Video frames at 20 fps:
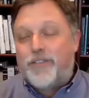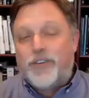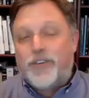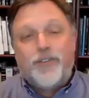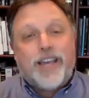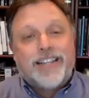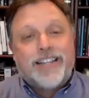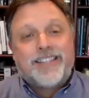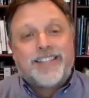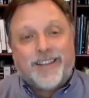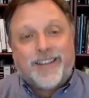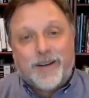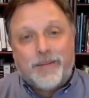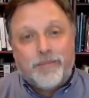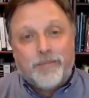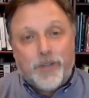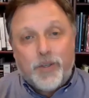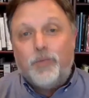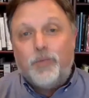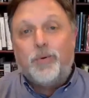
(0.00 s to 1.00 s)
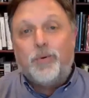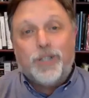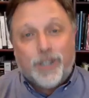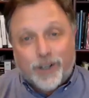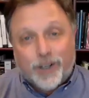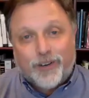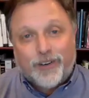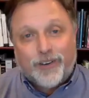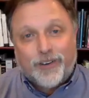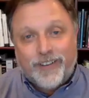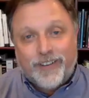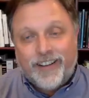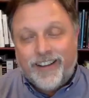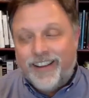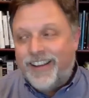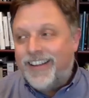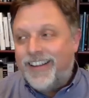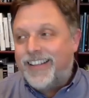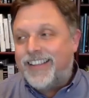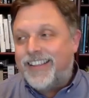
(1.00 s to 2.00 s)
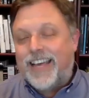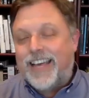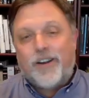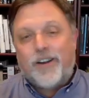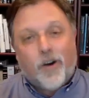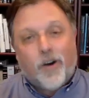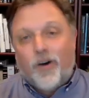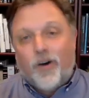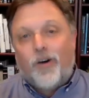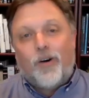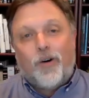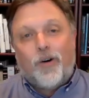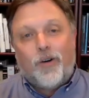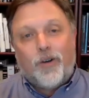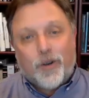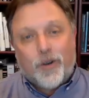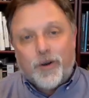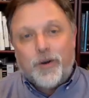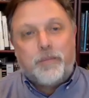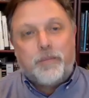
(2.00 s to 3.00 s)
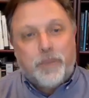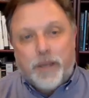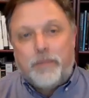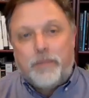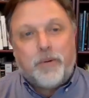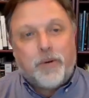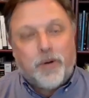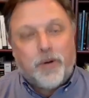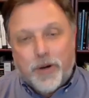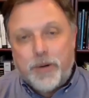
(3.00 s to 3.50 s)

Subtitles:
get some, you will learn that all hurt people,